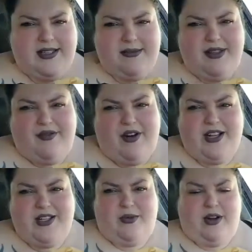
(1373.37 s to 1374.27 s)
some of the
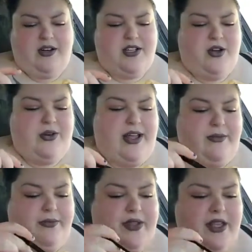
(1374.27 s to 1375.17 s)
fries were hard to go
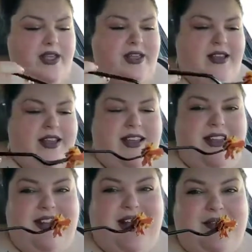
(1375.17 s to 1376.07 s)
down.
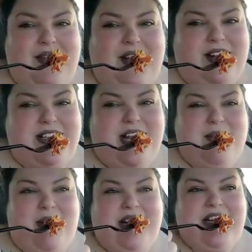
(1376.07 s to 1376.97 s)
Having a hard
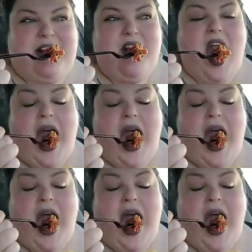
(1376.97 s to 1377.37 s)
time going down.